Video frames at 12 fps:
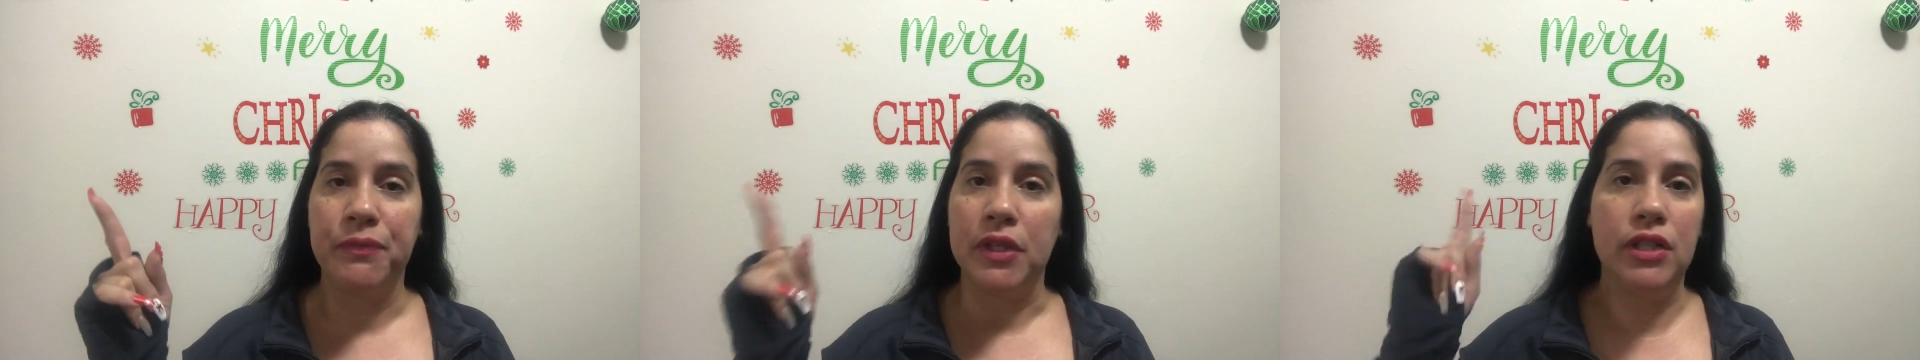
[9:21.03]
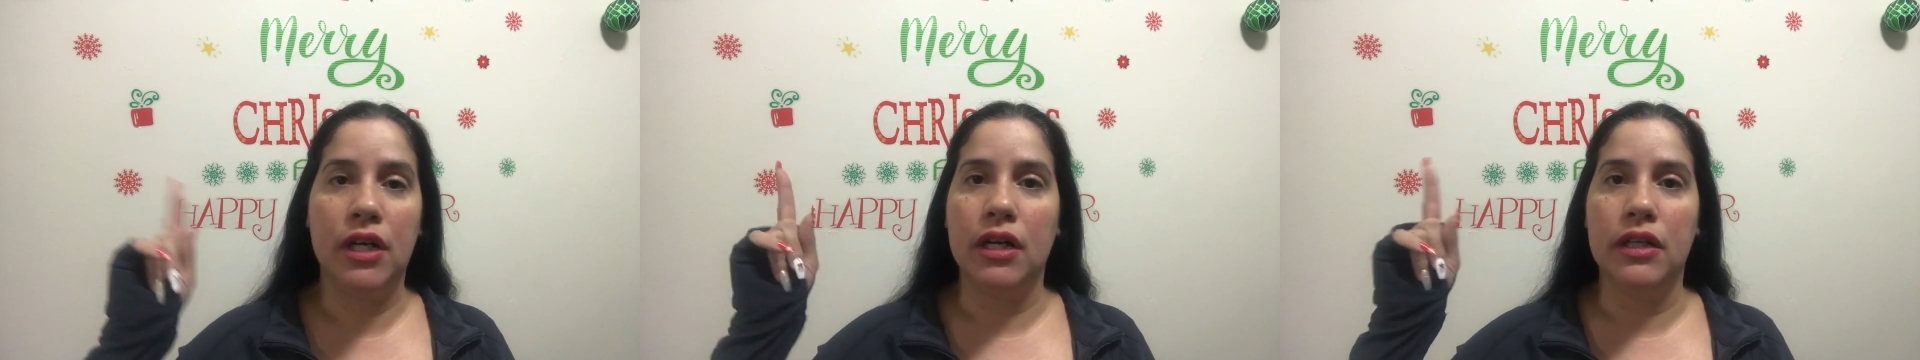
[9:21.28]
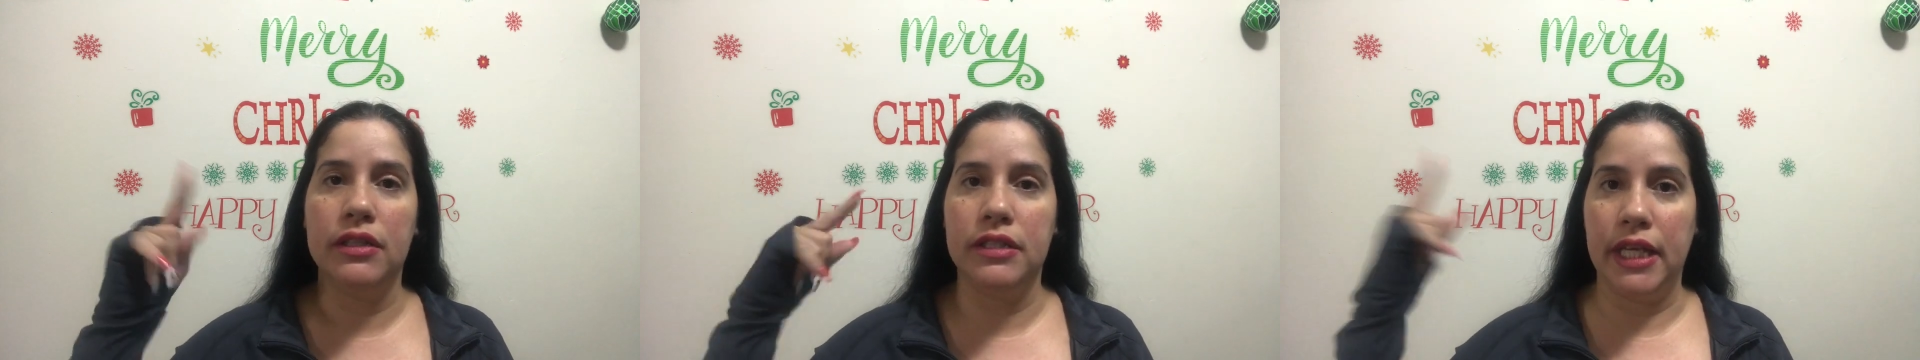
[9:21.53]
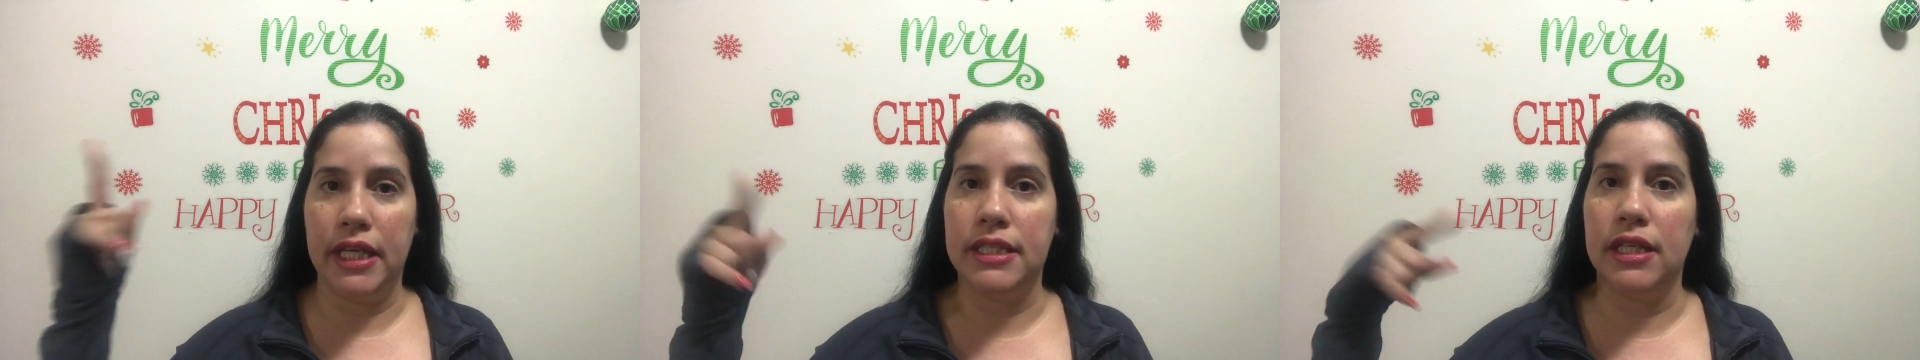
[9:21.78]
the
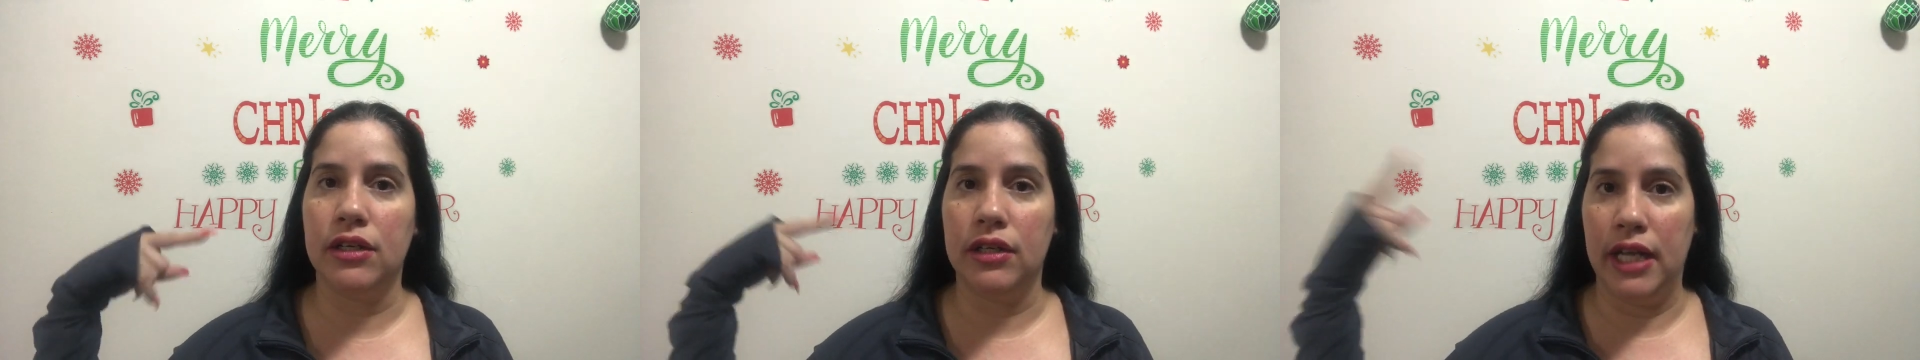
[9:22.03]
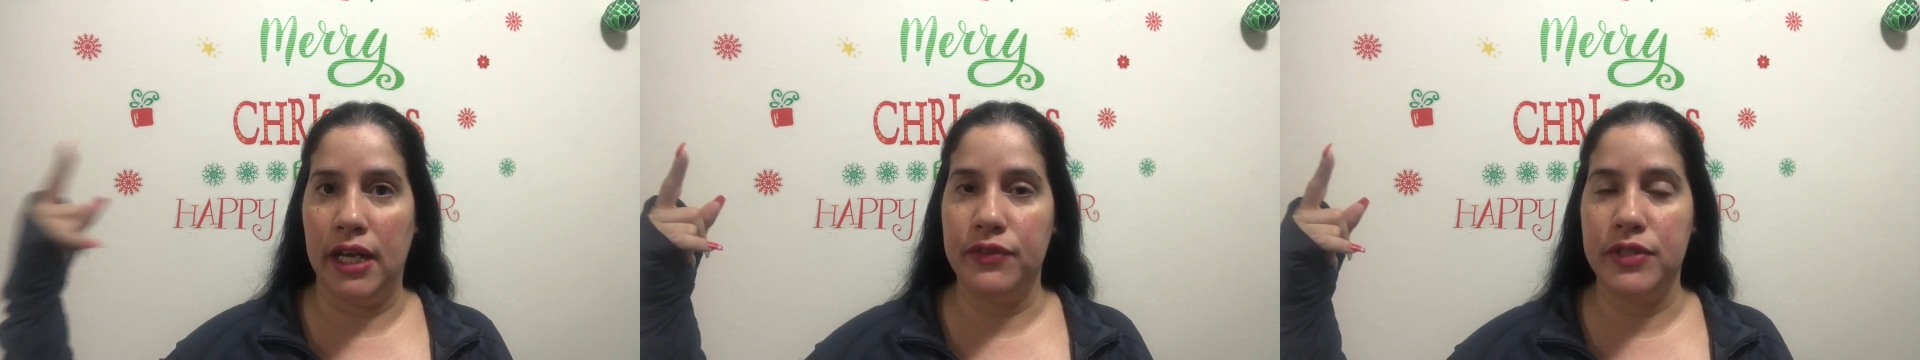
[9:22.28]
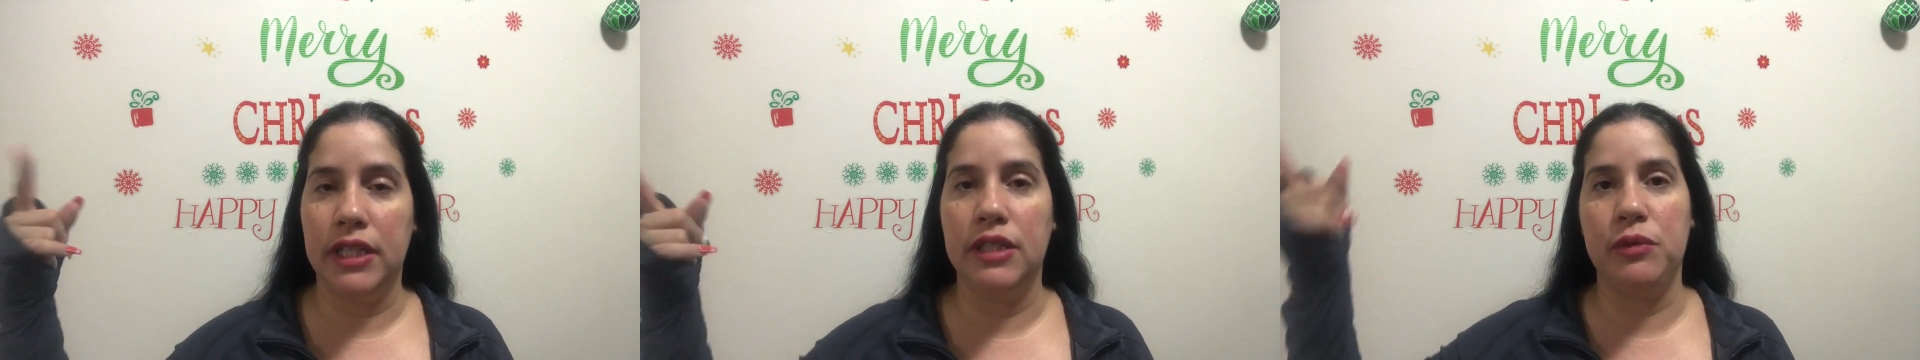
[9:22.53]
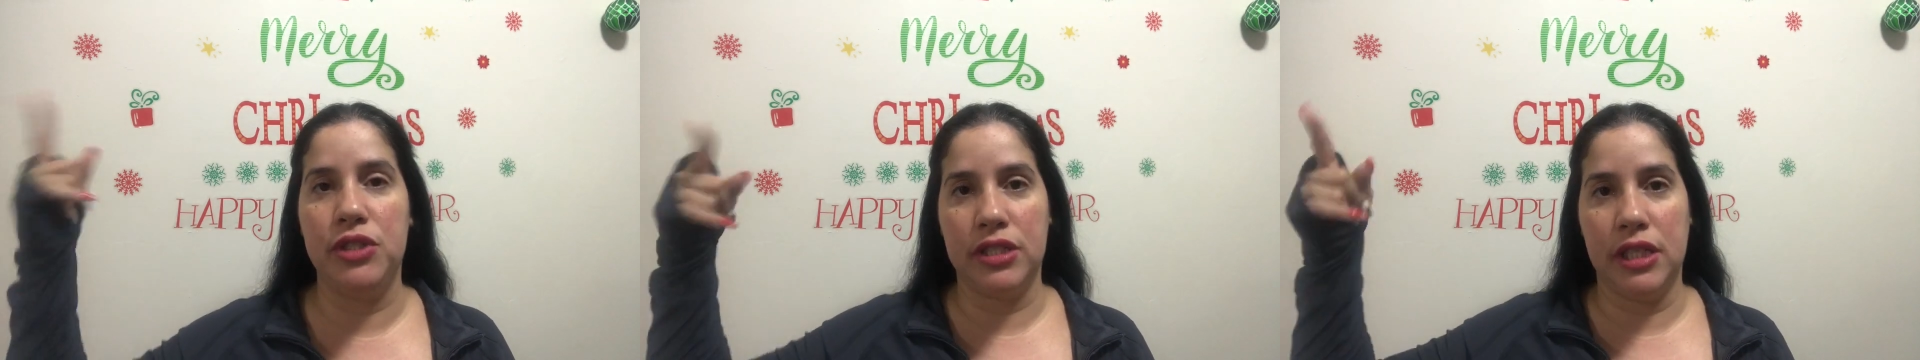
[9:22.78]
days that are left, and then
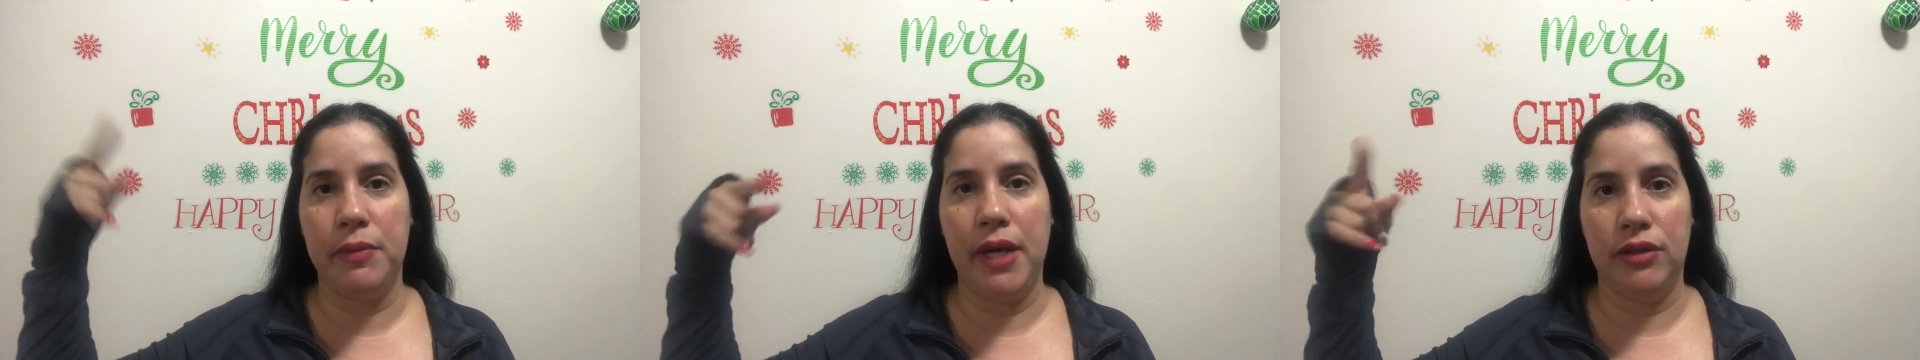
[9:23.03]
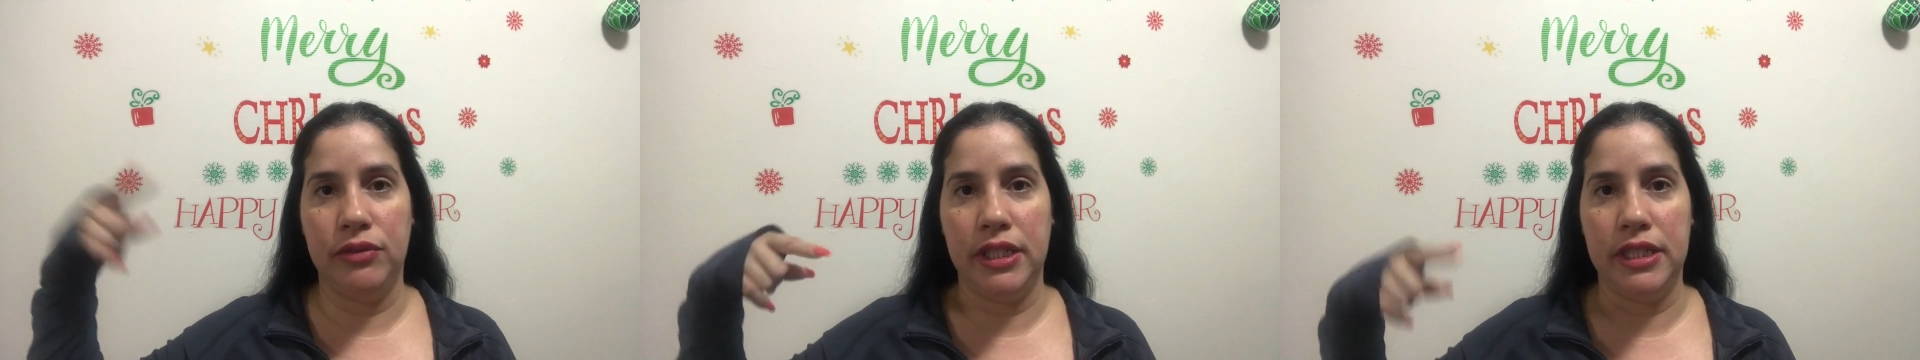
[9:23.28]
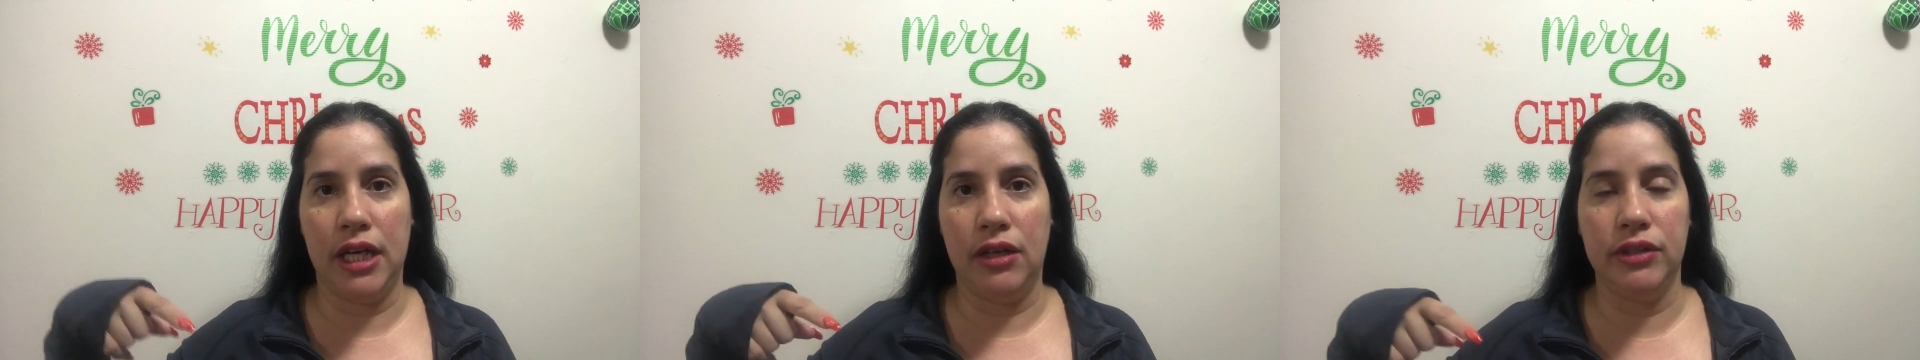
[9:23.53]
we just keep counting down.